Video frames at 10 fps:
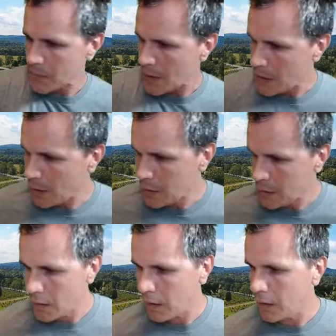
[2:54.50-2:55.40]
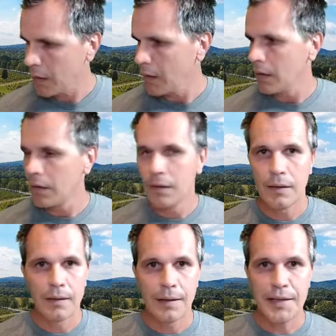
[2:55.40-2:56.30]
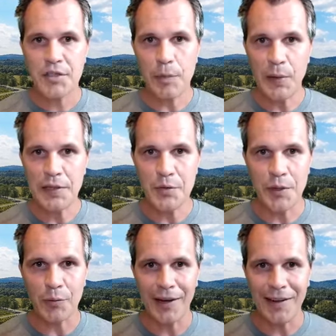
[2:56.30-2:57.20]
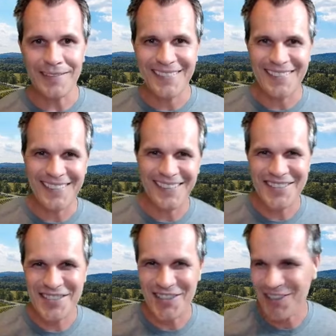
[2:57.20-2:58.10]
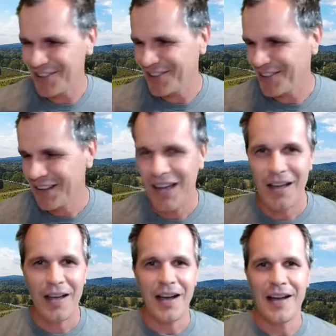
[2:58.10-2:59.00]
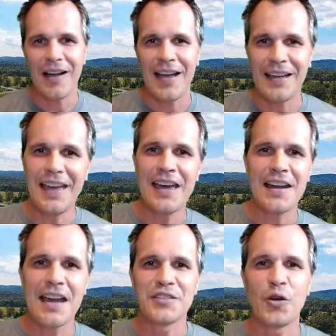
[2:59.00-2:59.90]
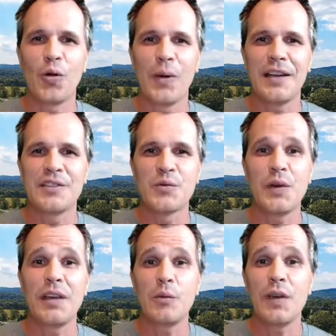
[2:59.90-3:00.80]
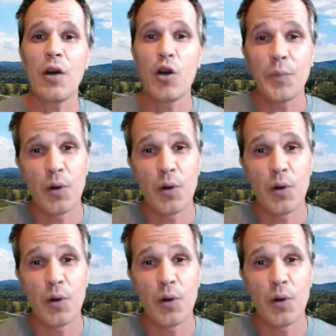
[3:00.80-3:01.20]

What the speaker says: And let's jump into it, right? You know, so again, as always, we hope you're